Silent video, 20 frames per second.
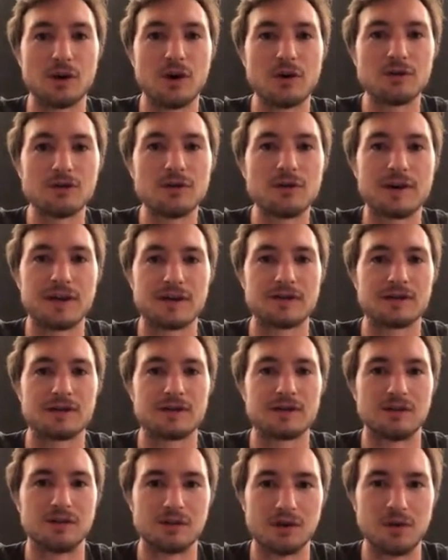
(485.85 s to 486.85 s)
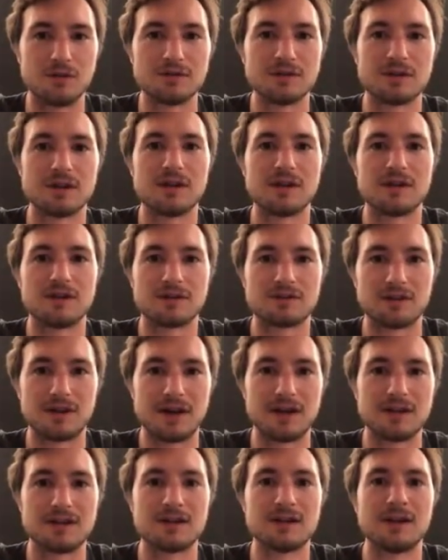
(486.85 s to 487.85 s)
Don't do it. Don't
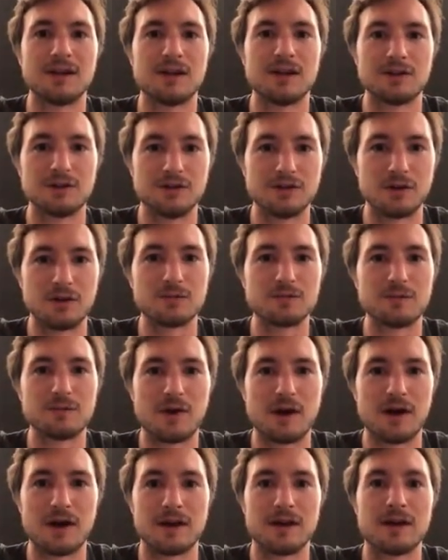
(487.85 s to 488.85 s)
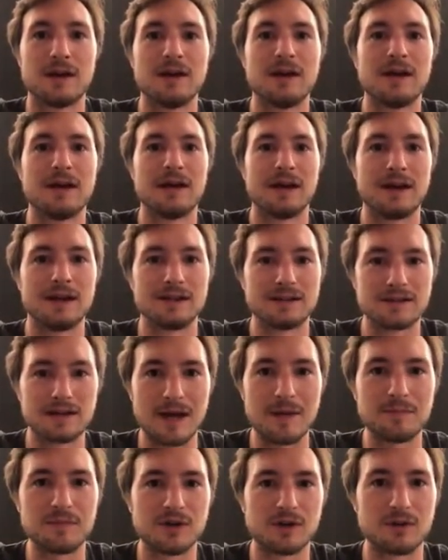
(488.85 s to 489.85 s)
trade. Don't buy a
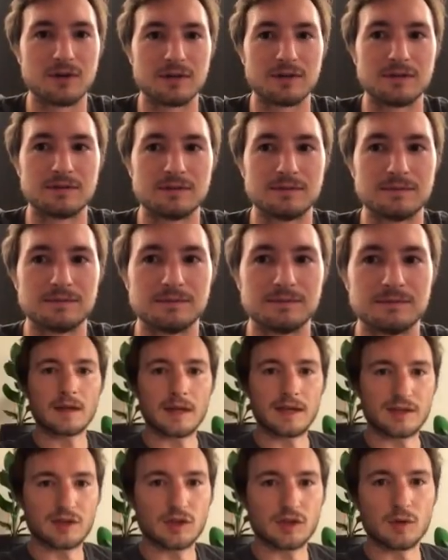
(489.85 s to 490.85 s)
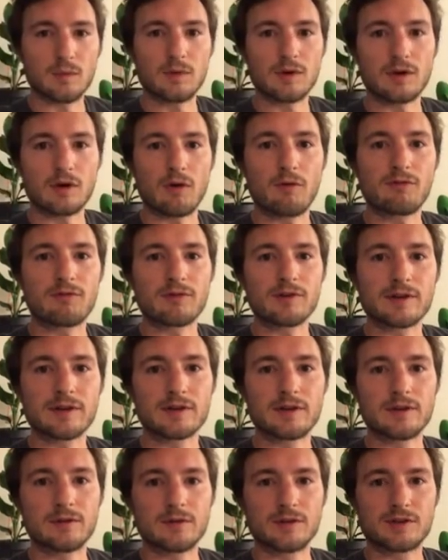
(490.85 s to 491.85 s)
scam token. Is someone offering
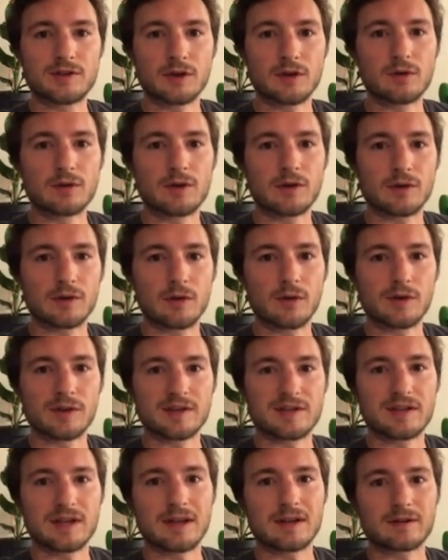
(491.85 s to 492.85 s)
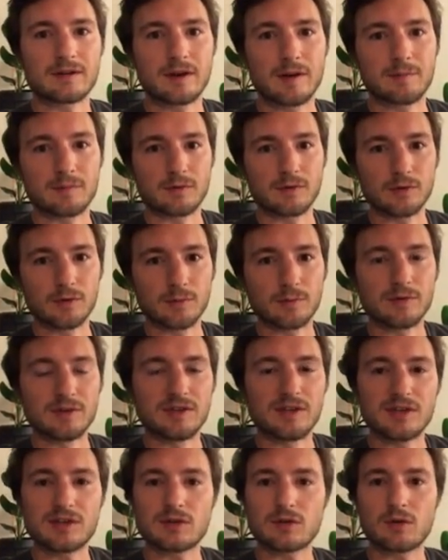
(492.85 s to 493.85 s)
you a token on a Telegram group,
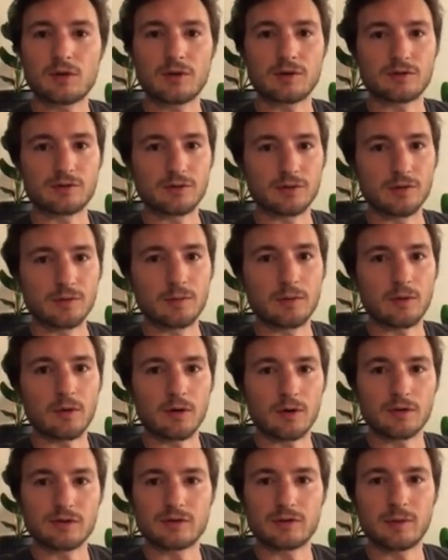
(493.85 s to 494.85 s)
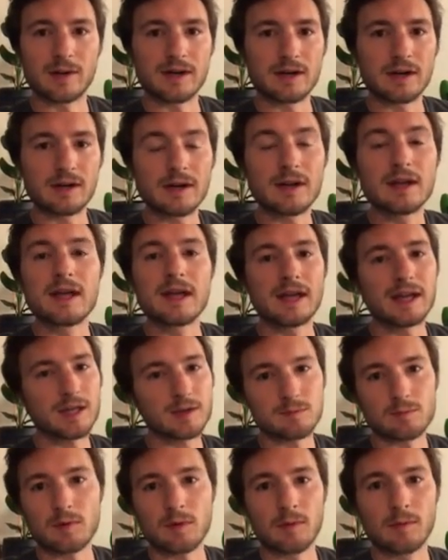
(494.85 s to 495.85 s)
Discord group, or on Twitter?
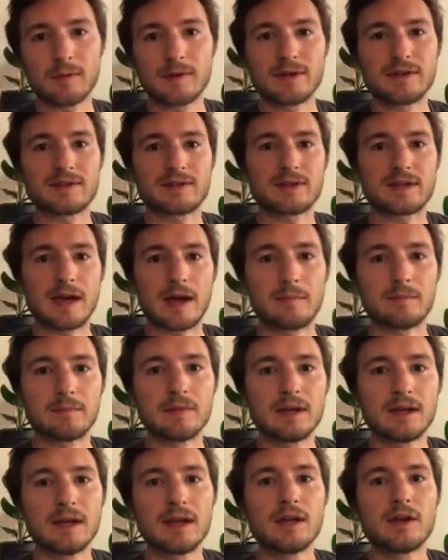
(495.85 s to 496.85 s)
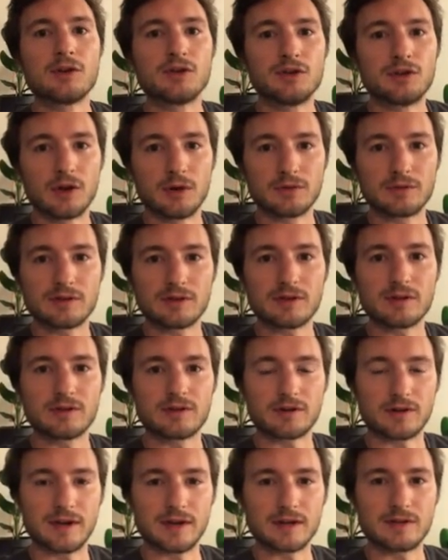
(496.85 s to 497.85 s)
It's probably a scam. Don't
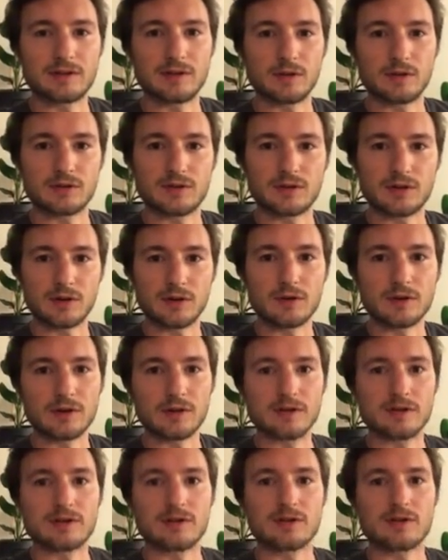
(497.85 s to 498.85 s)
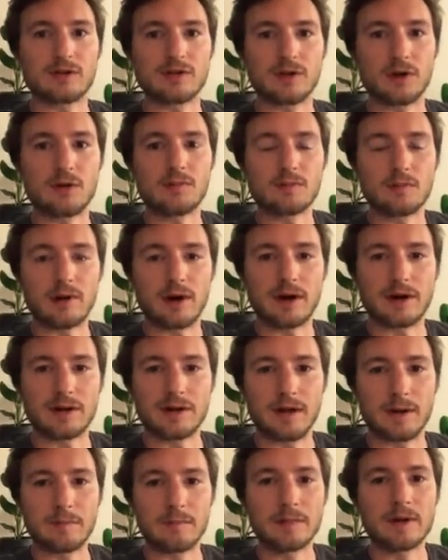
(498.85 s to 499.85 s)
trade those tokens. Don't buy
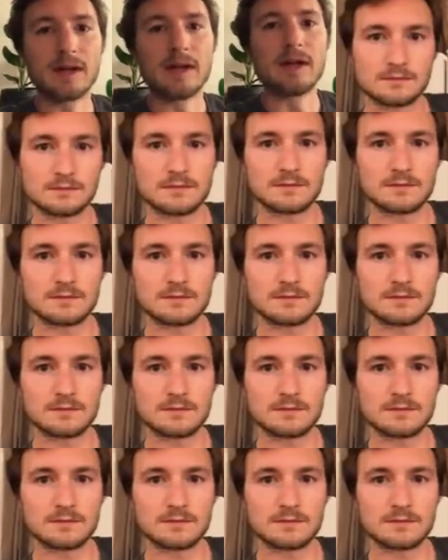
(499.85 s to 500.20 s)
them.